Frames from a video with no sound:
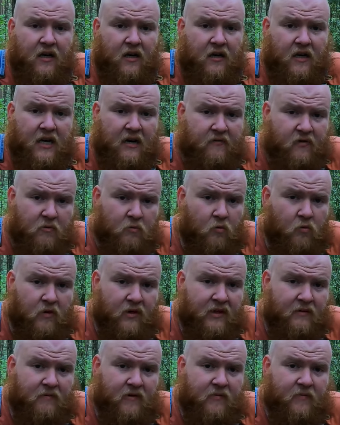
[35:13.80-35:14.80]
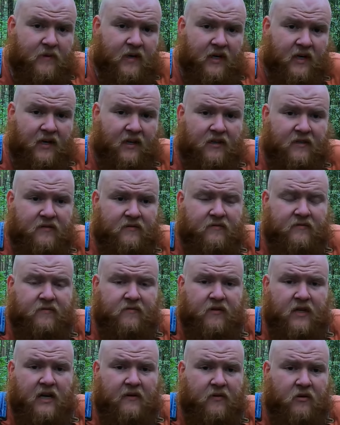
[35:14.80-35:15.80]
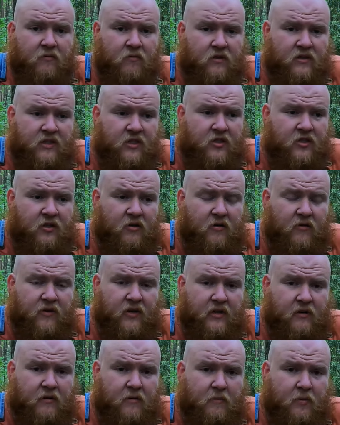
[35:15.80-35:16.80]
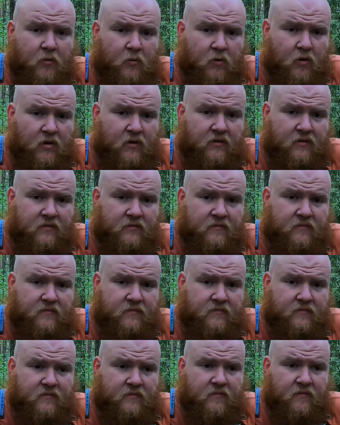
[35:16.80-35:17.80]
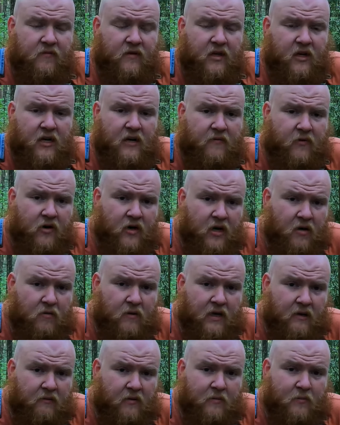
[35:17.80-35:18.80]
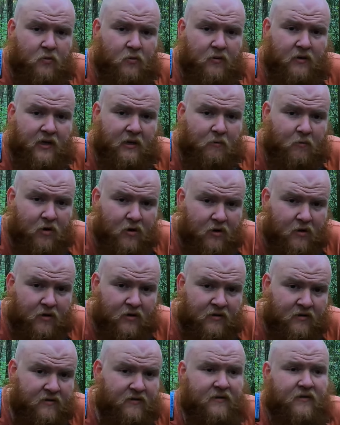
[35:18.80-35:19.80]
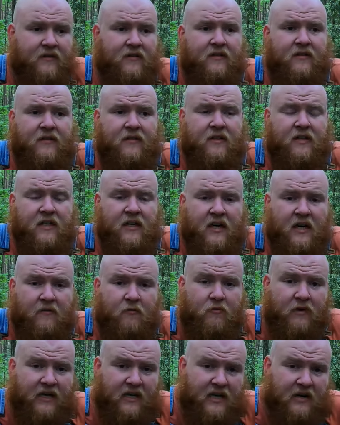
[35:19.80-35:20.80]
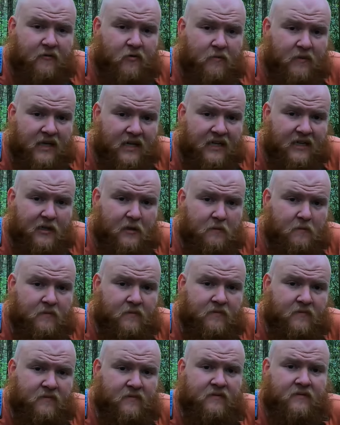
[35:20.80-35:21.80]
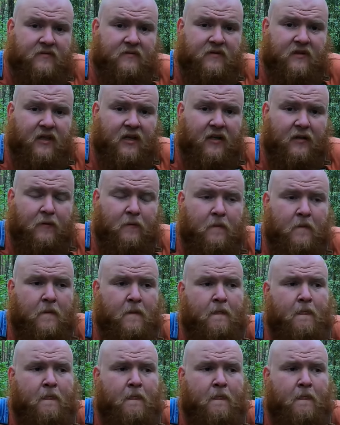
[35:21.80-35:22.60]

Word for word: in every war that we've been in, even the ones that you don't think are important. You never know how important they were if we'd never been in them, you know.